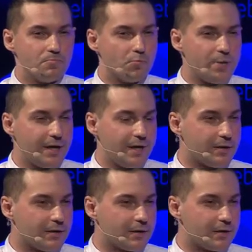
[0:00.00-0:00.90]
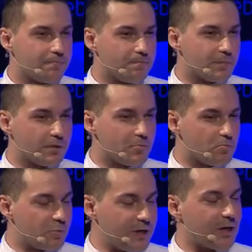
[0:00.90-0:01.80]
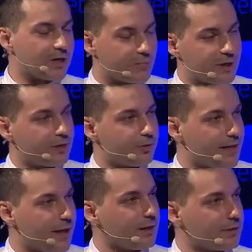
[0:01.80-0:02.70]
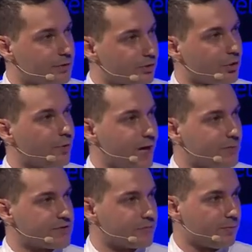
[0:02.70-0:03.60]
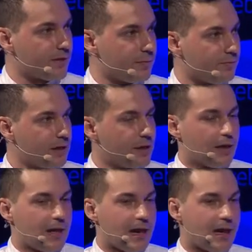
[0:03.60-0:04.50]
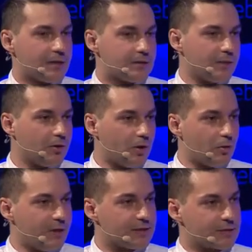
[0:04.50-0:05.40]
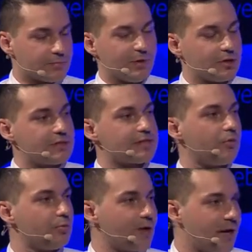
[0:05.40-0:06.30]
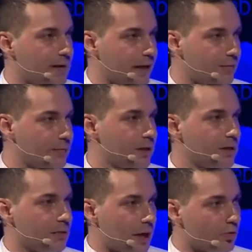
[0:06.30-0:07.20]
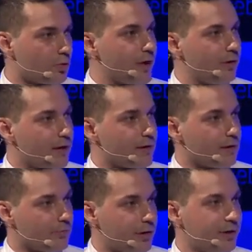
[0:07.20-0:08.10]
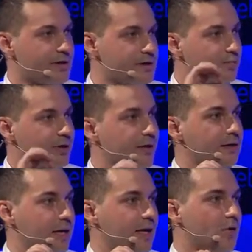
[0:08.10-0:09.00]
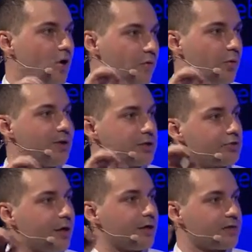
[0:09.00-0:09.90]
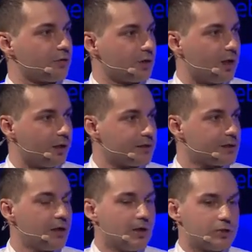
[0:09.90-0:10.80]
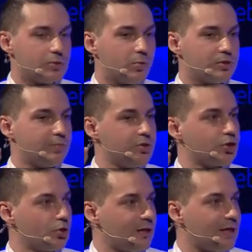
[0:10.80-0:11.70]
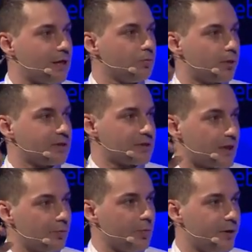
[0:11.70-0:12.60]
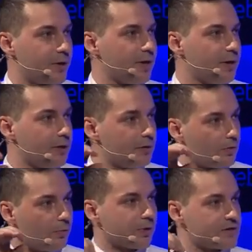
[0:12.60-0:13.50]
We are getting the requirements from them, and we always, because it's our brand name, our WayRay is a brand name of augmented reality for cars, so we want to be sure that it works everywhere, works